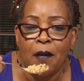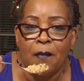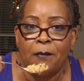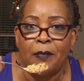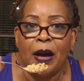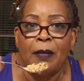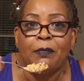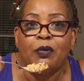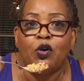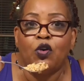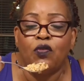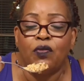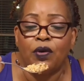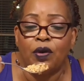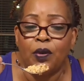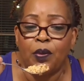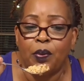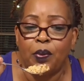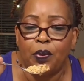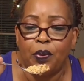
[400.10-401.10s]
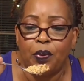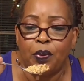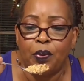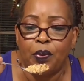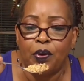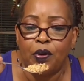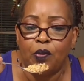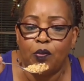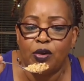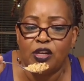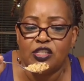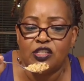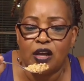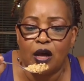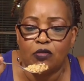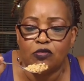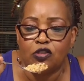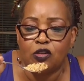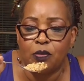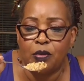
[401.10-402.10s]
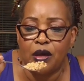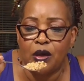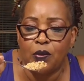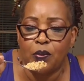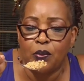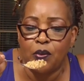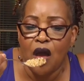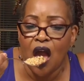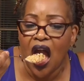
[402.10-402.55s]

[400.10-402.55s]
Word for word: My mover reached out to me